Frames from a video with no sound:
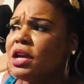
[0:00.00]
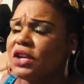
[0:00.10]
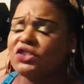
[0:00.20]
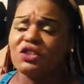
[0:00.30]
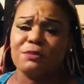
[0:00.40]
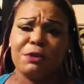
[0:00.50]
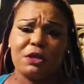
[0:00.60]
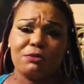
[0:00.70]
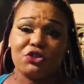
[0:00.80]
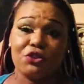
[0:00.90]
And she just
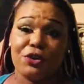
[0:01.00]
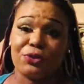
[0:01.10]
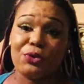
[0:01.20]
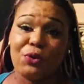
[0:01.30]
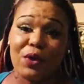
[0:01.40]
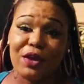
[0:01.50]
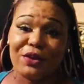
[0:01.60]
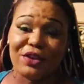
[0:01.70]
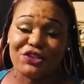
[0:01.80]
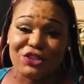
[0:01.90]
pick up the chair and throw it at
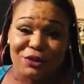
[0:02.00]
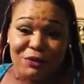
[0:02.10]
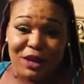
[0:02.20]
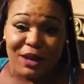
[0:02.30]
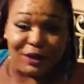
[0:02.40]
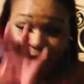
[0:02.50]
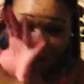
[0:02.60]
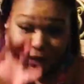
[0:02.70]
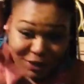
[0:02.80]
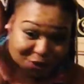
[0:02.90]
her. And Jennifer kind of
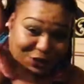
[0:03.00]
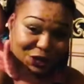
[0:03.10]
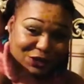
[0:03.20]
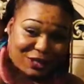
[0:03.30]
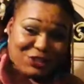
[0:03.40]
like duck.